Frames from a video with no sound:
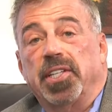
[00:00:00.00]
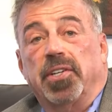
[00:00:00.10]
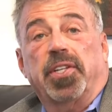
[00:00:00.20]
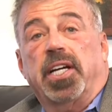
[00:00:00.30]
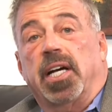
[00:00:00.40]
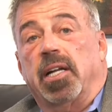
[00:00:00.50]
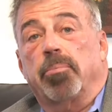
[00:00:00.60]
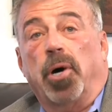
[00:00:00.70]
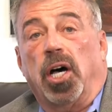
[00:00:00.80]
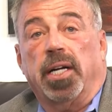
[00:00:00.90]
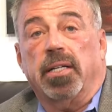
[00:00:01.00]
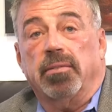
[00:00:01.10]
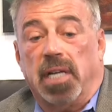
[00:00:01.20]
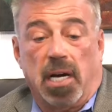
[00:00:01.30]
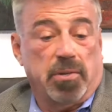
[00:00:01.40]
The other guy that bought it,
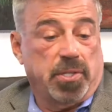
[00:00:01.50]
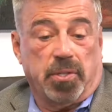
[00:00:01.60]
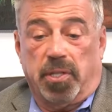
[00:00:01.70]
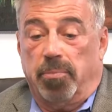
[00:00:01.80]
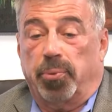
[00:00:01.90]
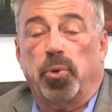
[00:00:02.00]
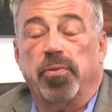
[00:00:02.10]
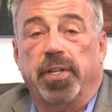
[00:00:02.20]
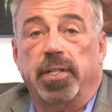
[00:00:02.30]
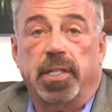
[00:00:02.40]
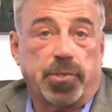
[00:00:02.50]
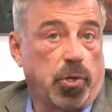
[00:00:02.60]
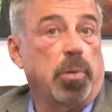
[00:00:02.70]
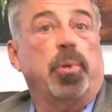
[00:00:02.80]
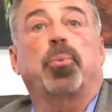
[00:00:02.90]
now he's going to improve it. It's
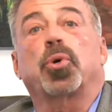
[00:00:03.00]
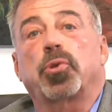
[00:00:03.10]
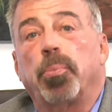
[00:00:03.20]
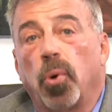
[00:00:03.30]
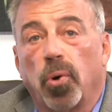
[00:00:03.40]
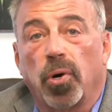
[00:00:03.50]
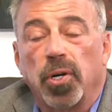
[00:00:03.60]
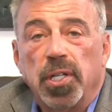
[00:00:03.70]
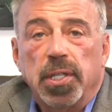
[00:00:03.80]
going to be worth more.